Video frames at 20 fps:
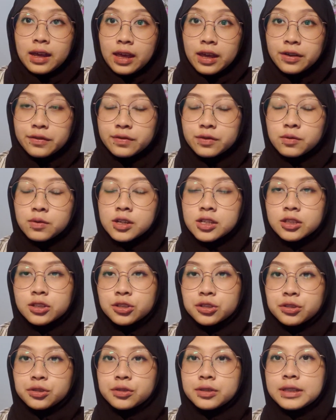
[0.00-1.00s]
Hi everyone,
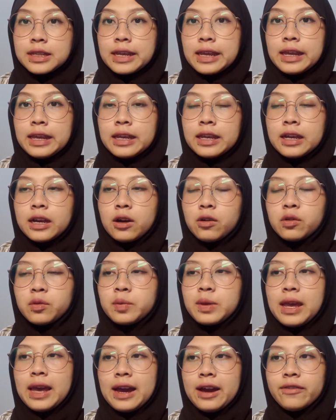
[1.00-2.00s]
so today I will
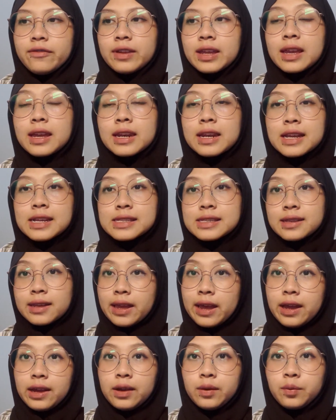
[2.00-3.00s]
be having an
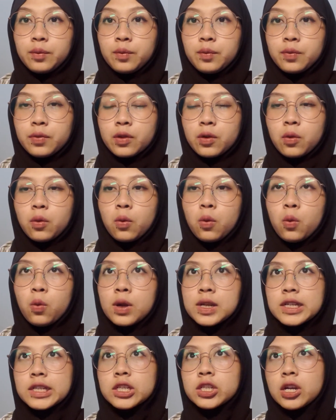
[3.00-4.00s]
exam
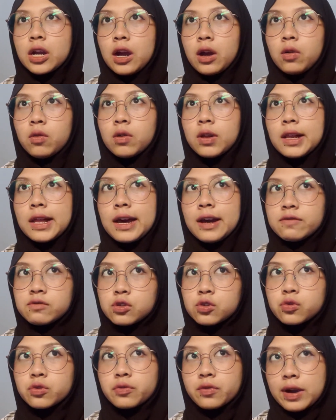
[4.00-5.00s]
which I will have
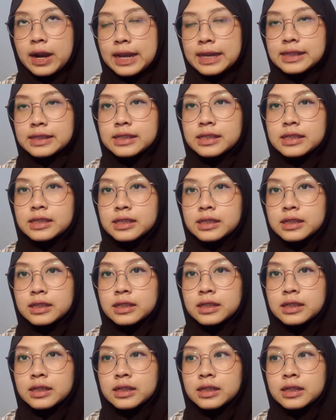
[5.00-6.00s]
to write
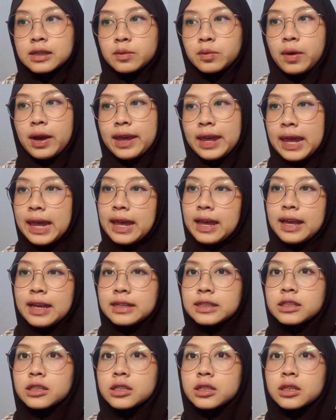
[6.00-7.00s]
by
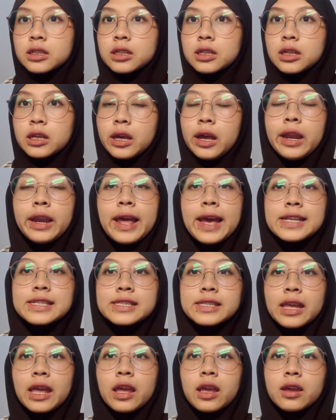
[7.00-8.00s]
hand an
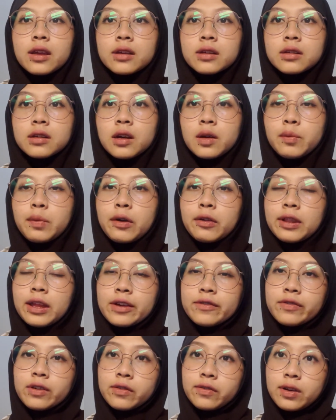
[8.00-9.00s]
essay about
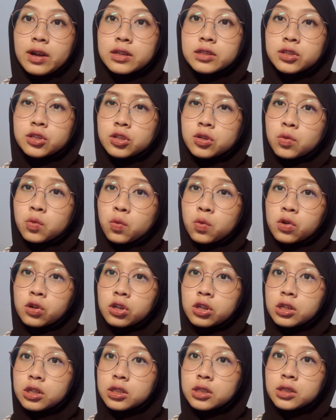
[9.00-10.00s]
like 500
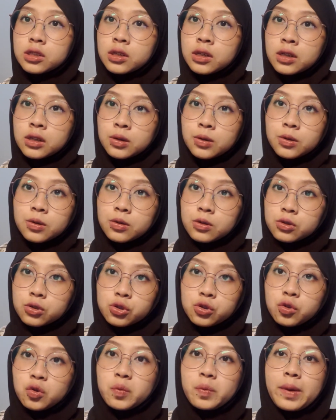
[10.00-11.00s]
word or
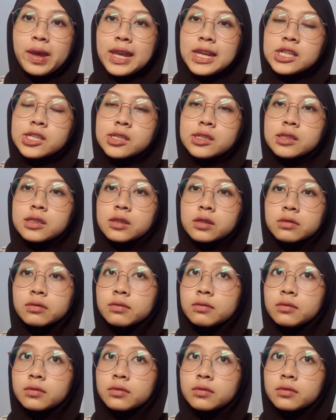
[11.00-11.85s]
2 pages